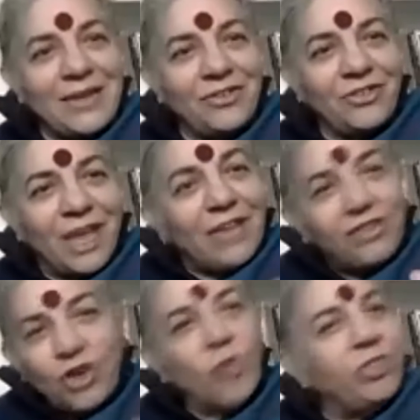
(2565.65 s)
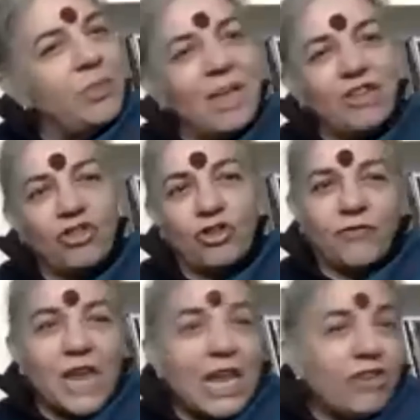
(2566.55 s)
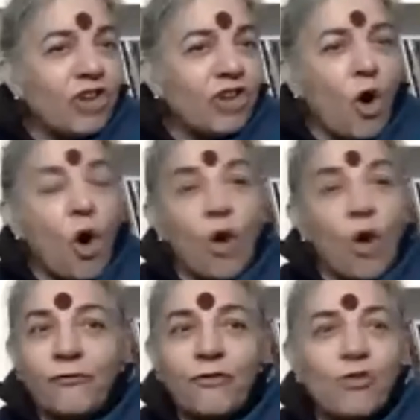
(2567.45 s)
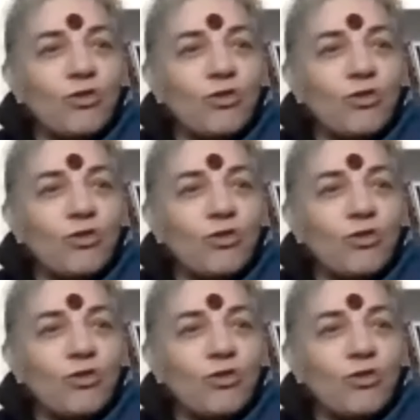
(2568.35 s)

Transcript: is not the measure of nature or of food,